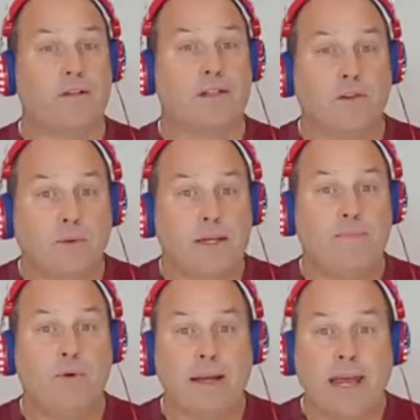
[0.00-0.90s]
version
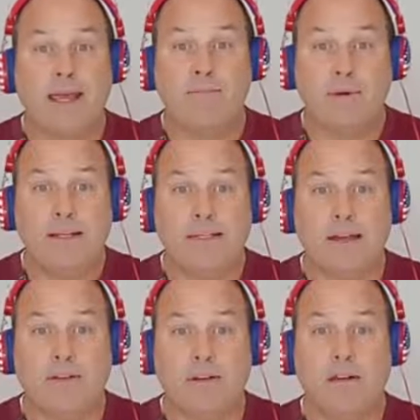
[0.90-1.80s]

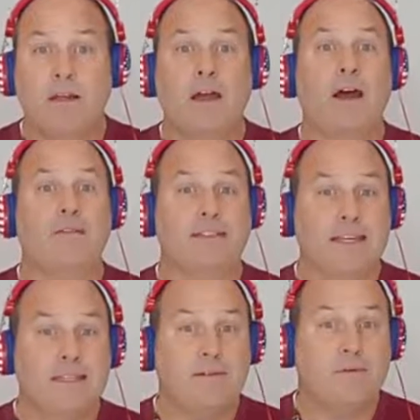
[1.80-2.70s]
3.9.7 of the
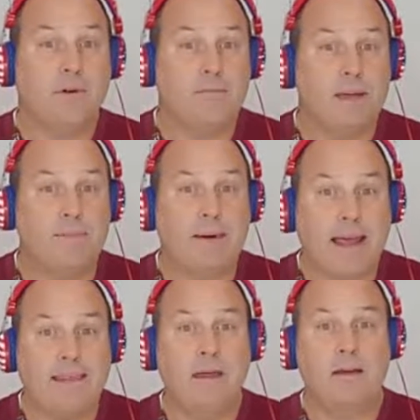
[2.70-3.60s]
64-bit
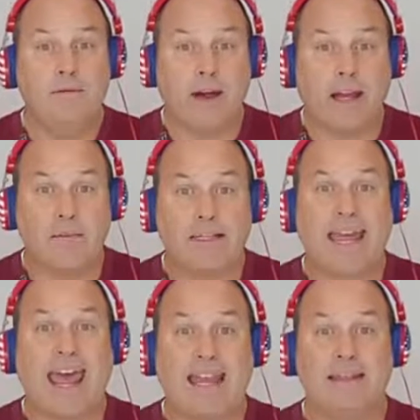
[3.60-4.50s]
Python
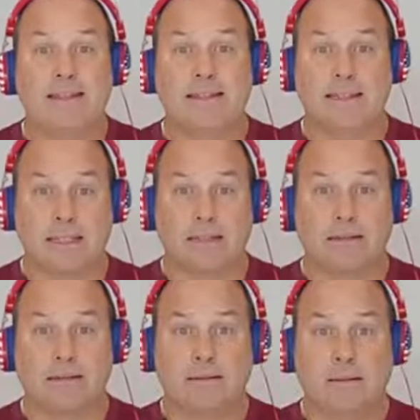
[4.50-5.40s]
environment at this link.
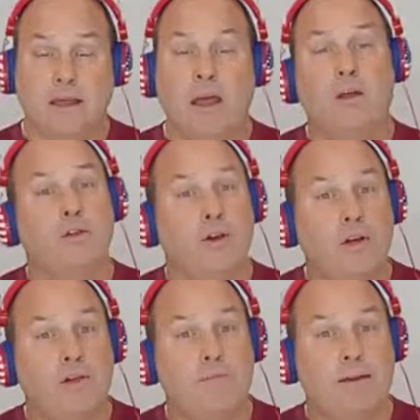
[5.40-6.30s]

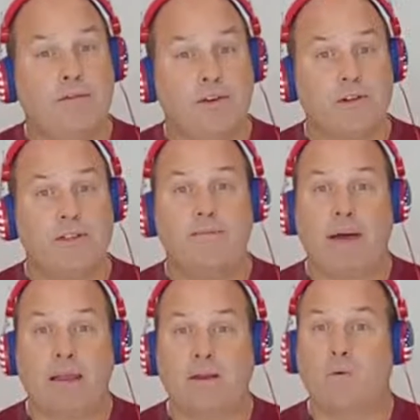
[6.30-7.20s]
32-bit versions of
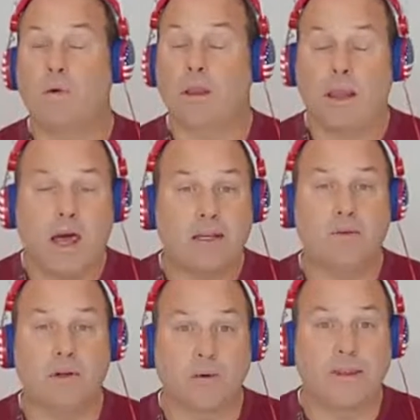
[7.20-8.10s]
Python will not
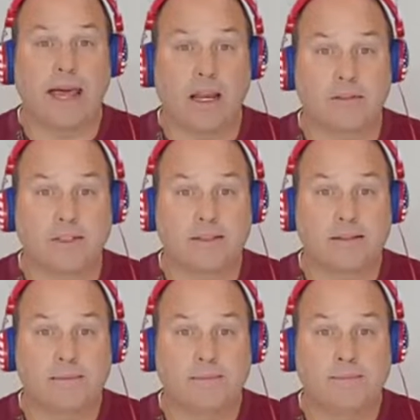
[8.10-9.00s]
work with Alyvix.